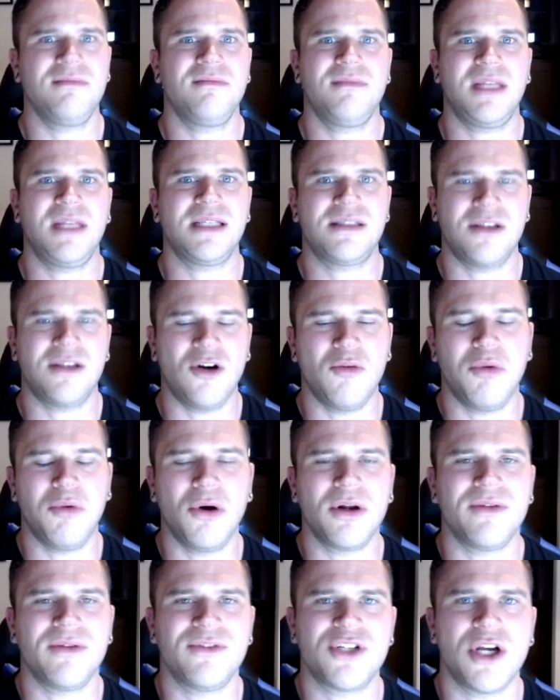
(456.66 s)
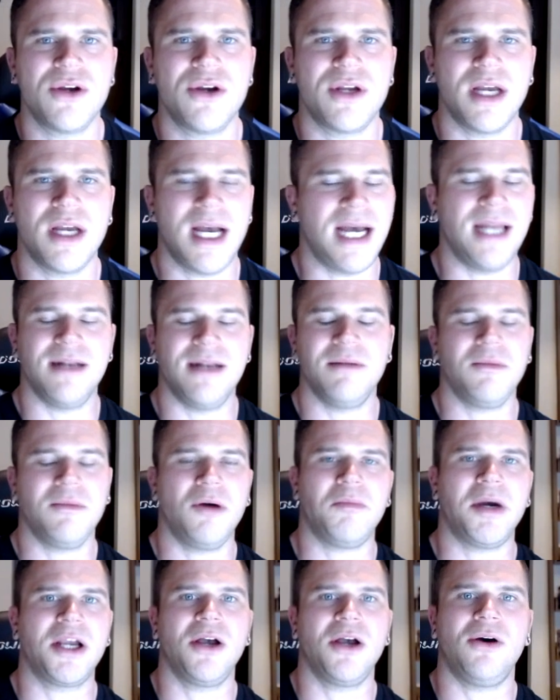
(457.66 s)
That's the whole point of the Joker. And, oh
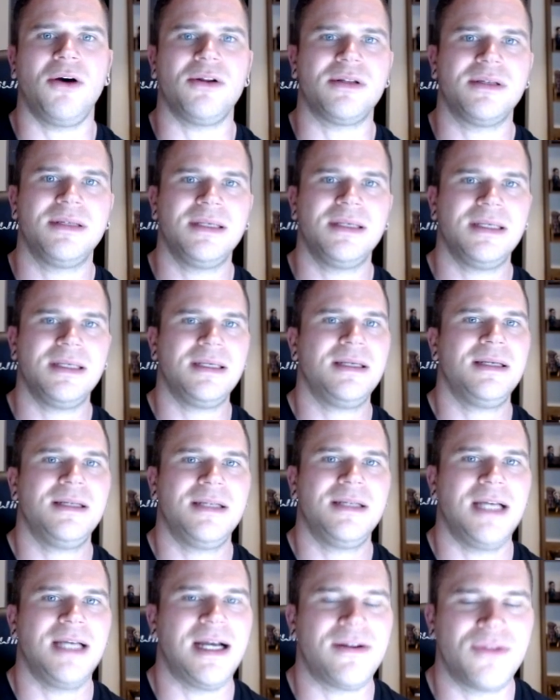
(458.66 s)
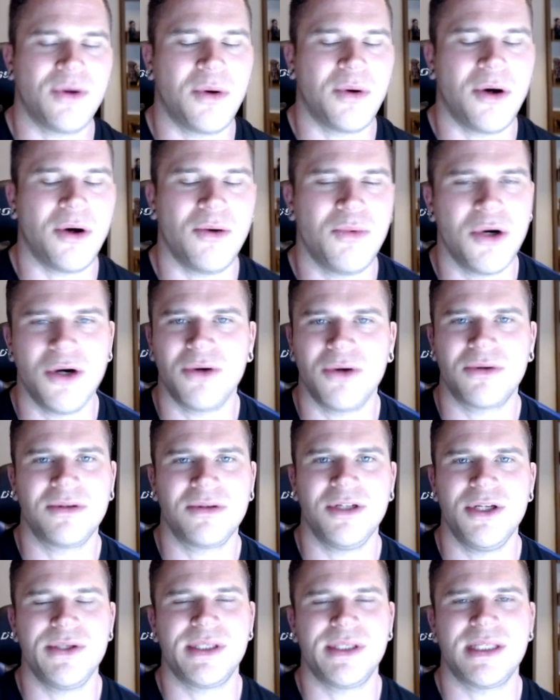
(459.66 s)
my god, uh, the whole world
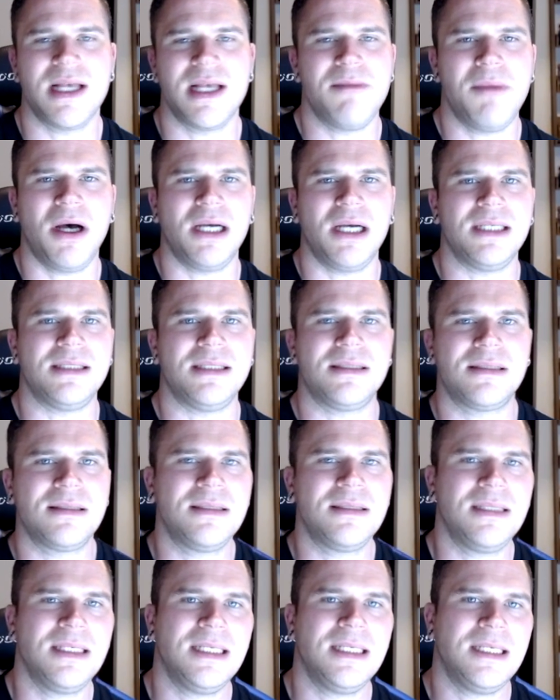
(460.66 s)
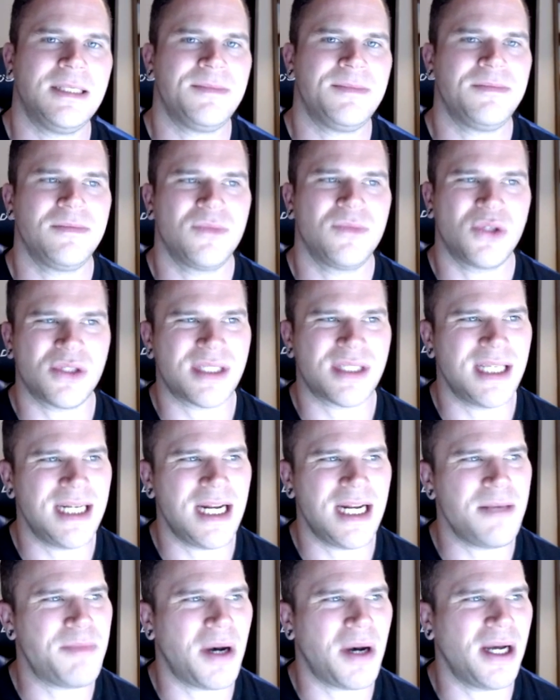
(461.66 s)
loses their minds. I'm not seeing
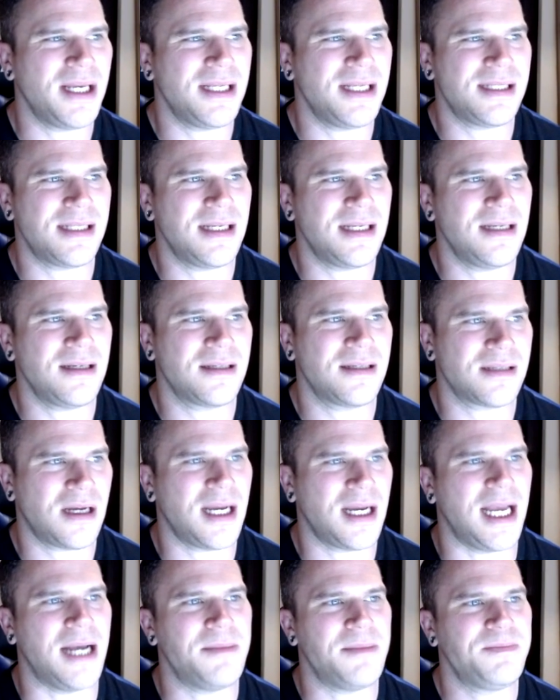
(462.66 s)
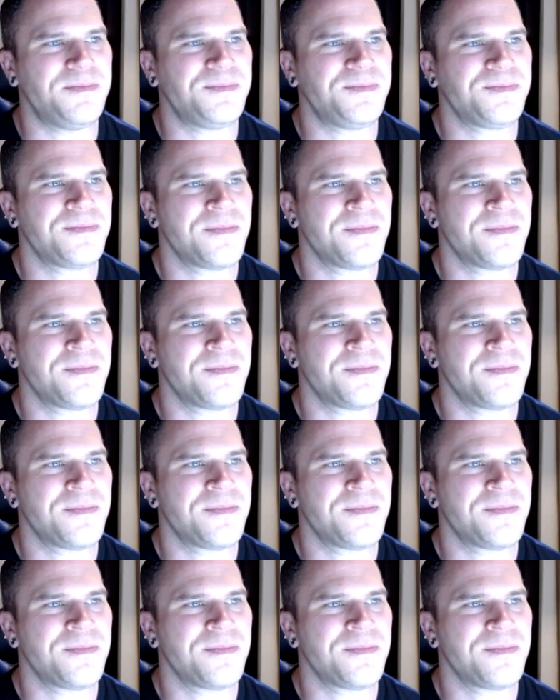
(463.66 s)
any bias here, because I am.